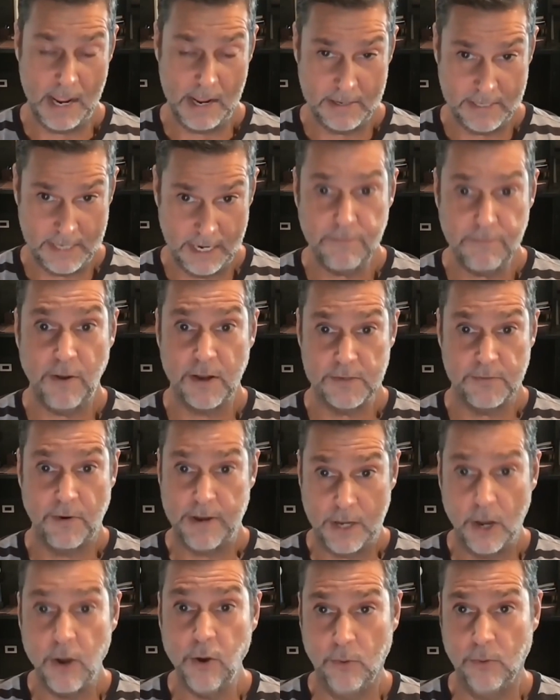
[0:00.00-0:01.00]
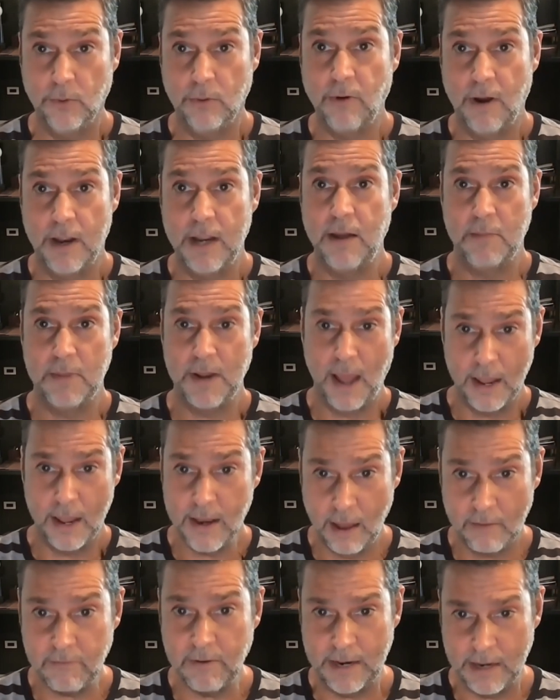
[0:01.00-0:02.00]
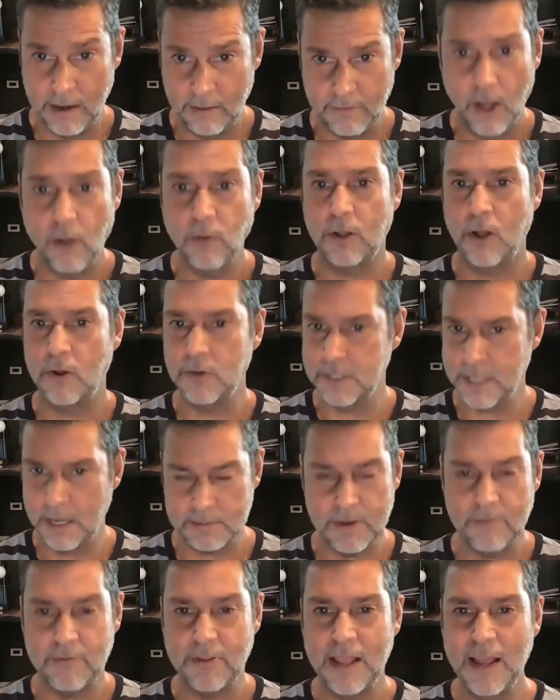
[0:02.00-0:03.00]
DeFi is very cool, right? I mean, I love it, love the whole concept.